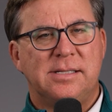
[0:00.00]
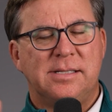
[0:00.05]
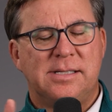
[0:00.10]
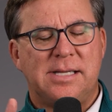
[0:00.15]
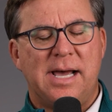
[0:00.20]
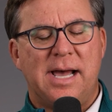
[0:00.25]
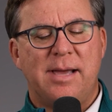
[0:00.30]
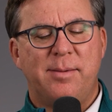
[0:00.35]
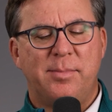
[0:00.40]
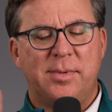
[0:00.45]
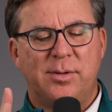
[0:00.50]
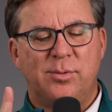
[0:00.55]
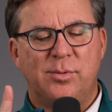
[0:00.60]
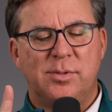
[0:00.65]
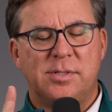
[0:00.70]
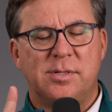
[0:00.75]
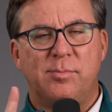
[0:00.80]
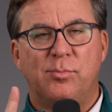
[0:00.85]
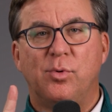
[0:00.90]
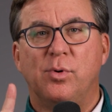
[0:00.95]
time it
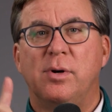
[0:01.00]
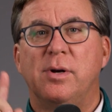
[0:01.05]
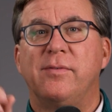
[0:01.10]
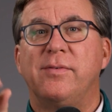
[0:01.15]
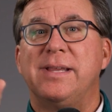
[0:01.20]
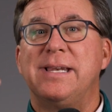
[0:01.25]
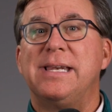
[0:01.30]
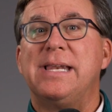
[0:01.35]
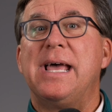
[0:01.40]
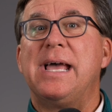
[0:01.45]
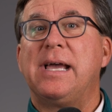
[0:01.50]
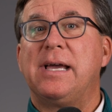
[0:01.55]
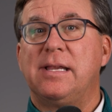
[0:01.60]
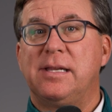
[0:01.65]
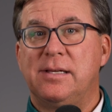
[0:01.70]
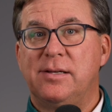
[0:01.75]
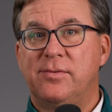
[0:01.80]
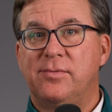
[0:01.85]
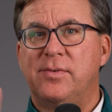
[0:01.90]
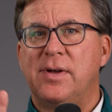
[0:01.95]
was a more of a
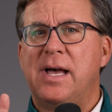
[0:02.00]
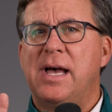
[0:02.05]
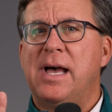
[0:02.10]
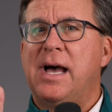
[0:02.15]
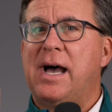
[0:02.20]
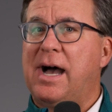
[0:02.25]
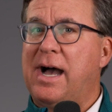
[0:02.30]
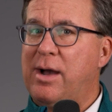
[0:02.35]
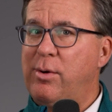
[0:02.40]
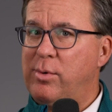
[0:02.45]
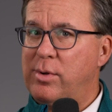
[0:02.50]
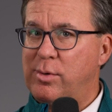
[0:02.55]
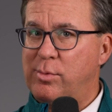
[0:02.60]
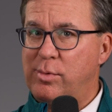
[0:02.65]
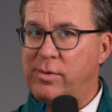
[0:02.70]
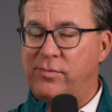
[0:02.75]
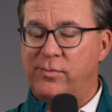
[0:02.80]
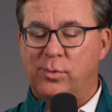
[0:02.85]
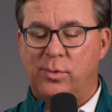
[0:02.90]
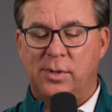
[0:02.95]
negative I want
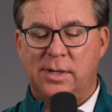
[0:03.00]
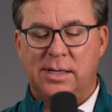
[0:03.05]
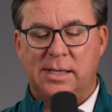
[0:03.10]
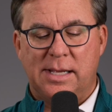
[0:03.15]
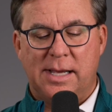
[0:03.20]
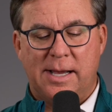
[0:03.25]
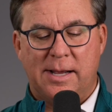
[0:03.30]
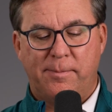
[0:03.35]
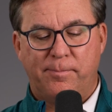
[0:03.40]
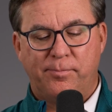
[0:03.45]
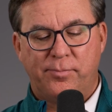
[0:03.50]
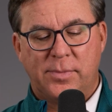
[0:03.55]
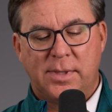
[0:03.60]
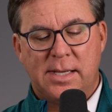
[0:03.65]
to avoid that.